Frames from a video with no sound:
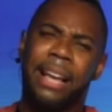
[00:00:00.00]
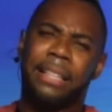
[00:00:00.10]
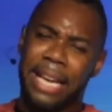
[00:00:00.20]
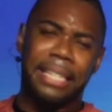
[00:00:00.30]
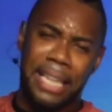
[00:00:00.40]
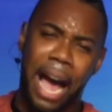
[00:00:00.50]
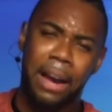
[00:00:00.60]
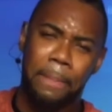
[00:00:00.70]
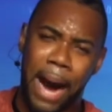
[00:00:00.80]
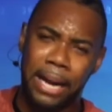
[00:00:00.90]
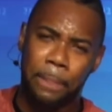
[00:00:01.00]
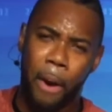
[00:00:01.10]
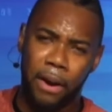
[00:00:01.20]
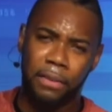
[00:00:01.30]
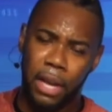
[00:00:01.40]
the entire body,
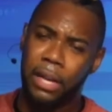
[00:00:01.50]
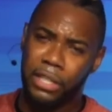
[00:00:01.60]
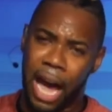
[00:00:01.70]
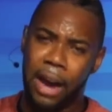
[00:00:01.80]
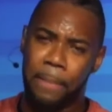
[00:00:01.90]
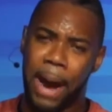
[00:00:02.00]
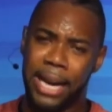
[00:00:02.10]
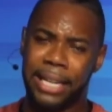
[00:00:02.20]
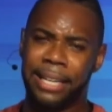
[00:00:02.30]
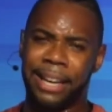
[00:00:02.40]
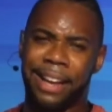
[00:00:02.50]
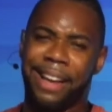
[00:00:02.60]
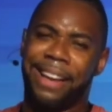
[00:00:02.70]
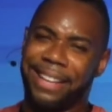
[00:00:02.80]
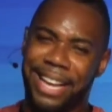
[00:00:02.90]
part of your entire body,
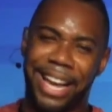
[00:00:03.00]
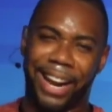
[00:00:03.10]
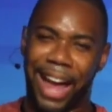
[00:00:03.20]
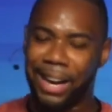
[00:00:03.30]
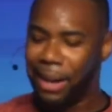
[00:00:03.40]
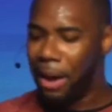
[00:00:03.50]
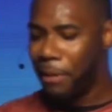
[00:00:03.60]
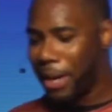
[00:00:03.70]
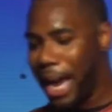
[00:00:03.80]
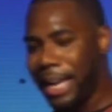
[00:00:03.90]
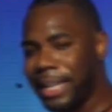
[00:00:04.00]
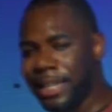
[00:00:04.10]
can get a lot of love, okay?